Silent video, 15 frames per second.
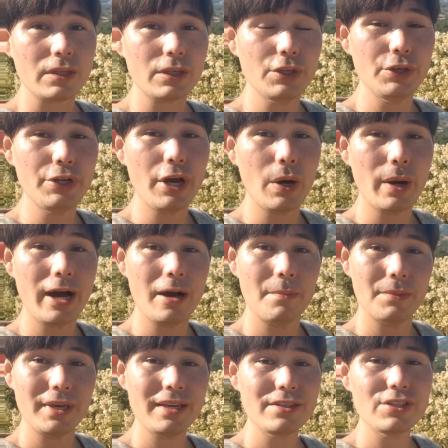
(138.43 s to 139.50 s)

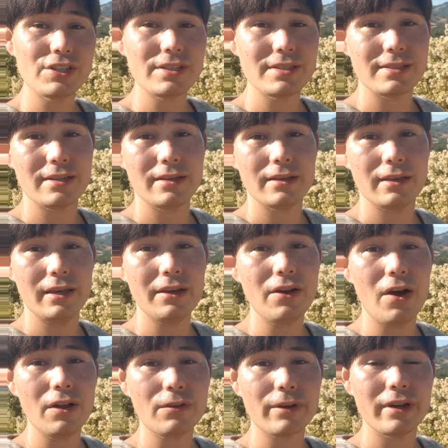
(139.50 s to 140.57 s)
It's just an
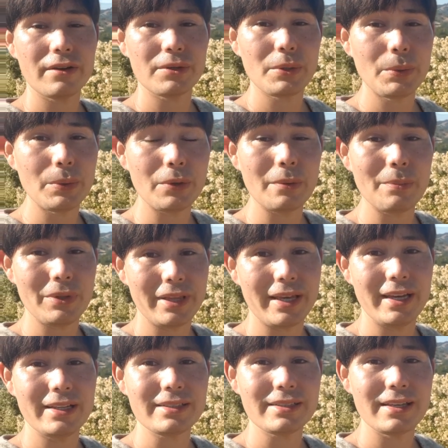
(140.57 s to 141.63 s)
all-around cool
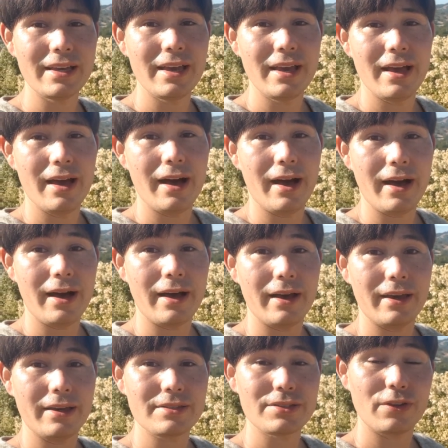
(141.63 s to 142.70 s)
plant.
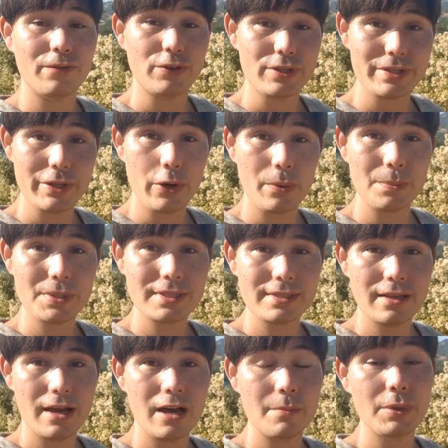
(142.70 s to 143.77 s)
It's good for
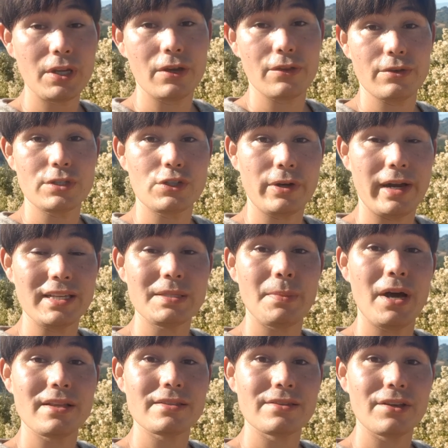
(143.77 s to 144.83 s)
slopes, those dry
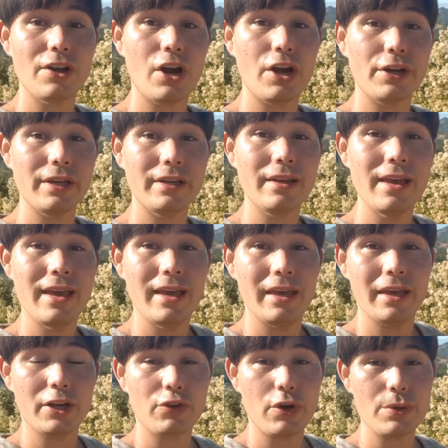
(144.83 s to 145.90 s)
spots in the garden.
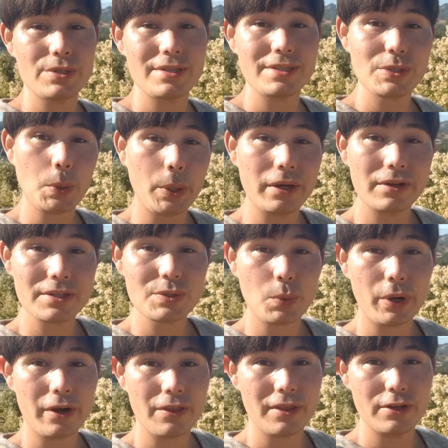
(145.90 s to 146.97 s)
It grows in soils
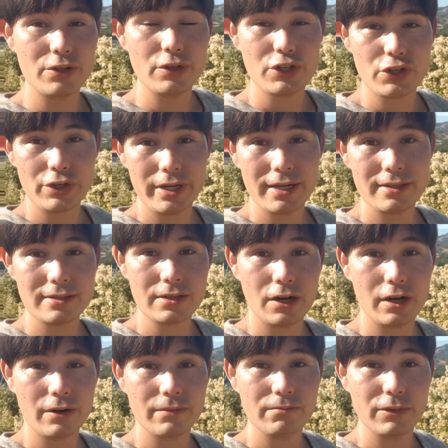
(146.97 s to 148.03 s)
where the nutrients
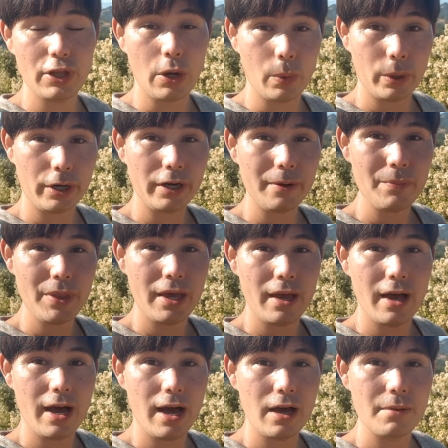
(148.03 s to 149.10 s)
are lower.
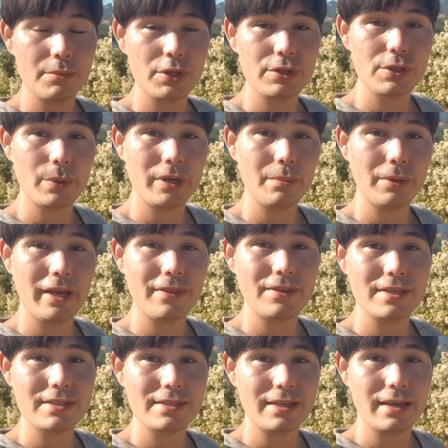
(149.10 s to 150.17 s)
You do want to plant
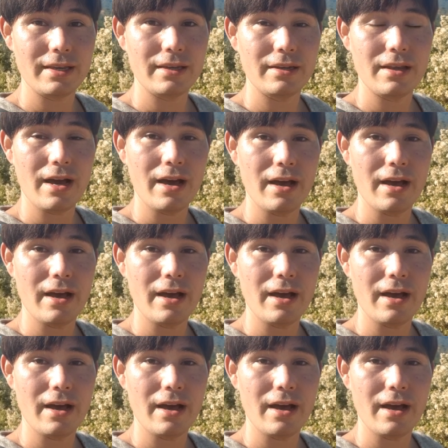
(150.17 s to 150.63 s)
this in